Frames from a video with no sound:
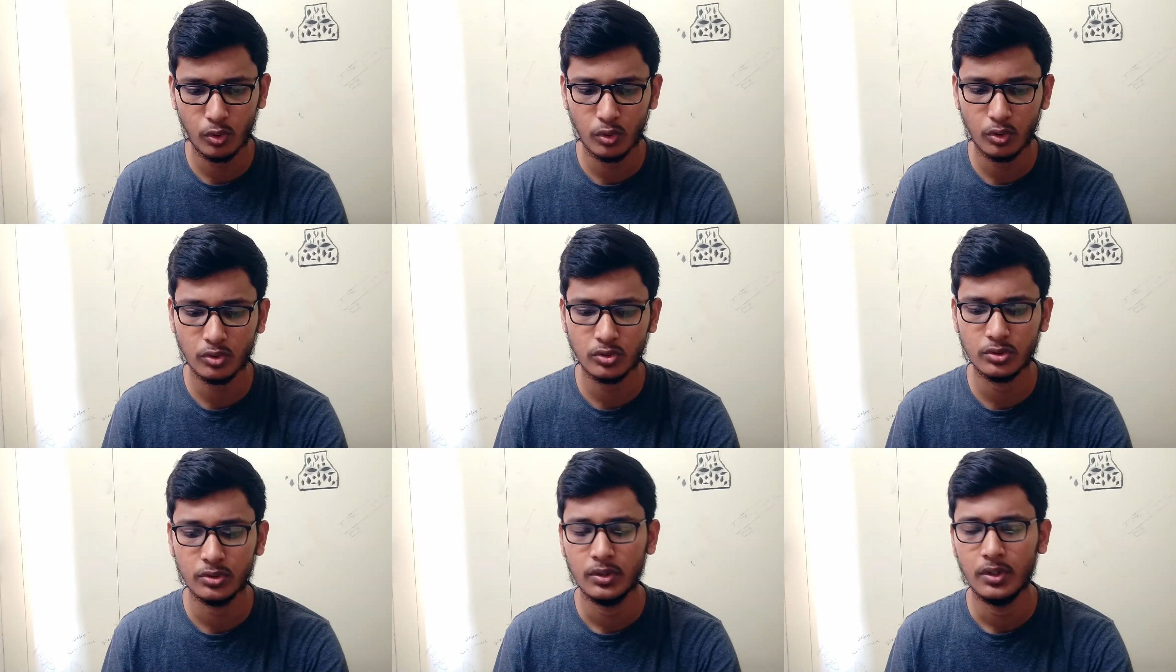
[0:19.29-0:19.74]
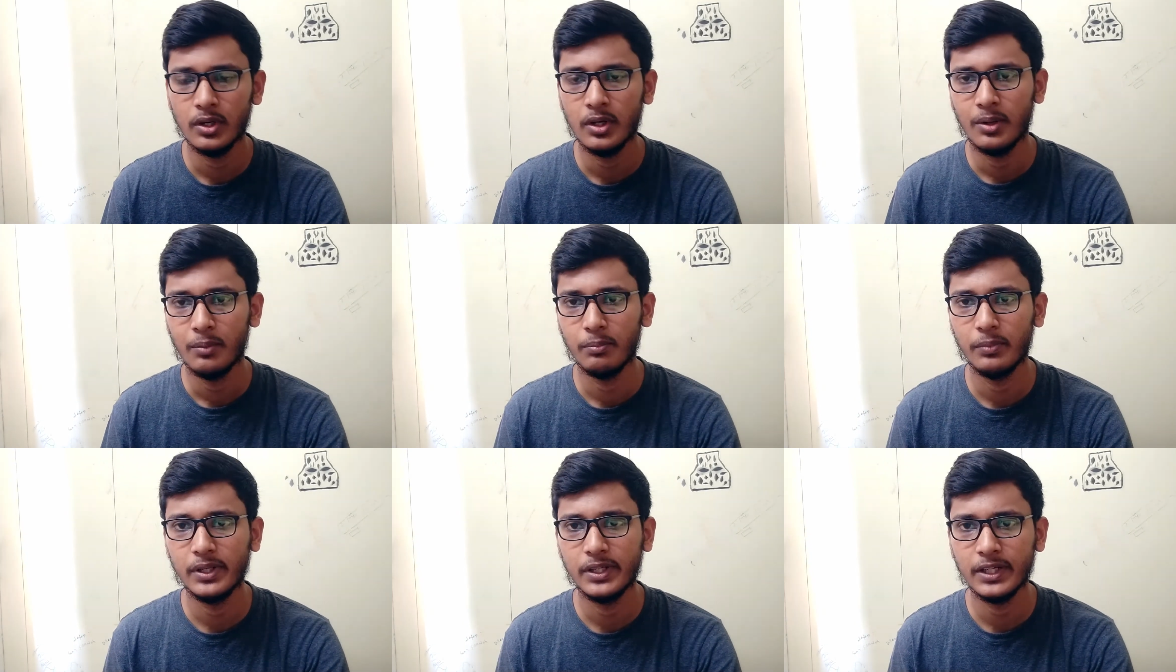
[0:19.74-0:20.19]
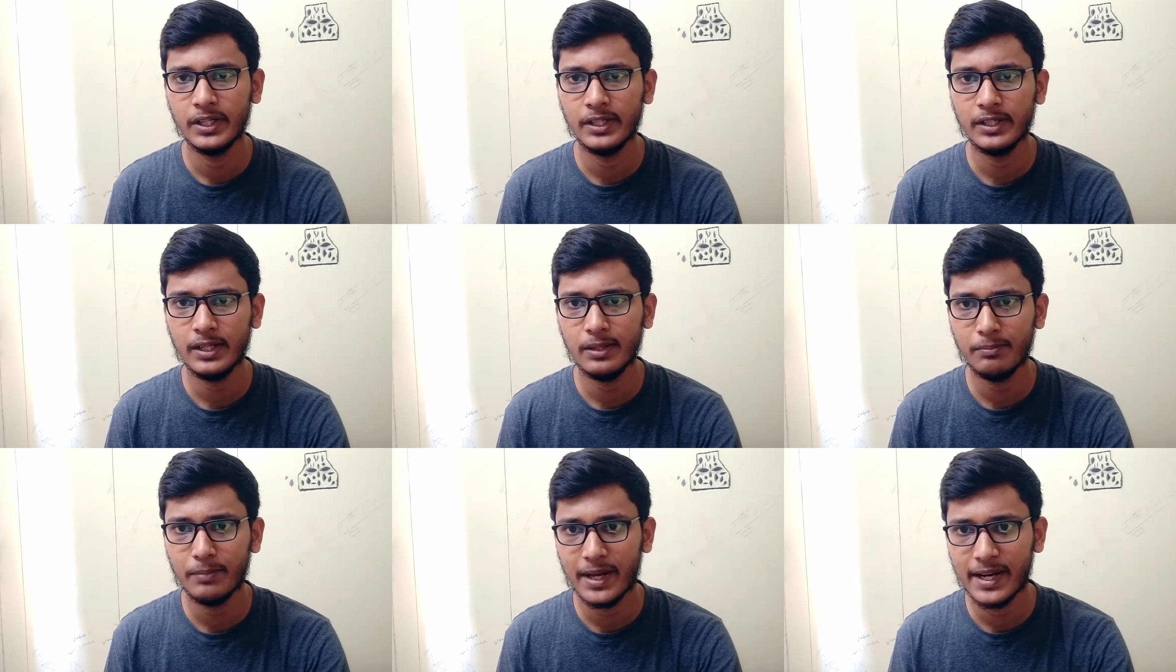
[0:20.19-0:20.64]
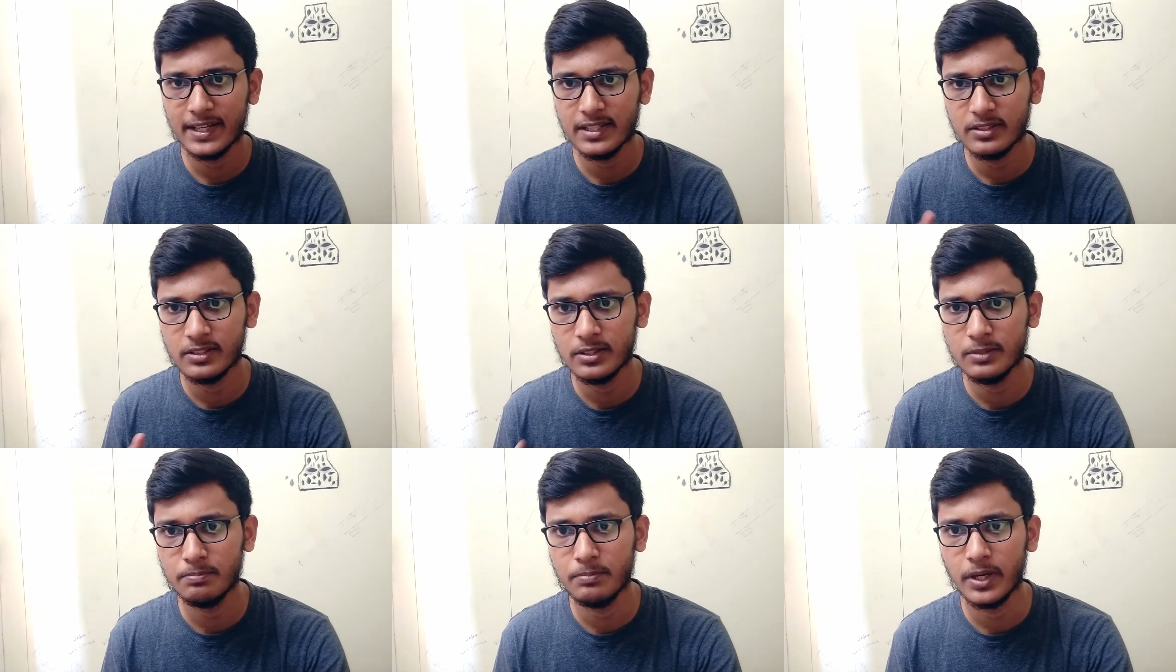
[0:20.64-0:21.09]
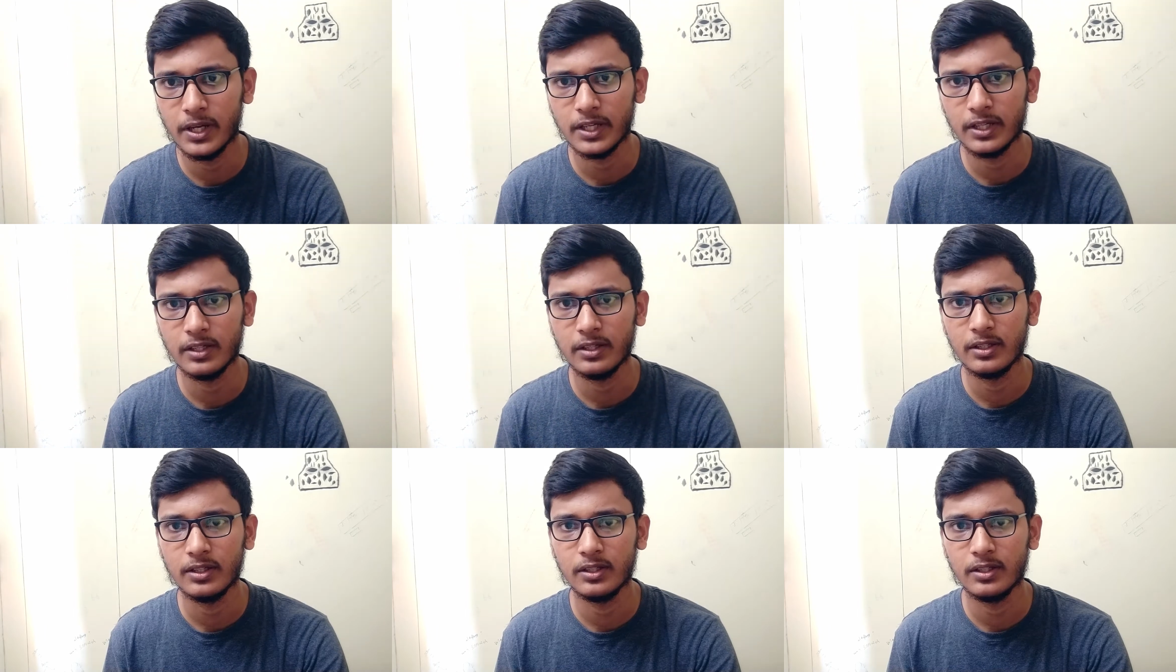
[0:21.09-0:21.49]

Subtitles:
cores, but Intel managed it by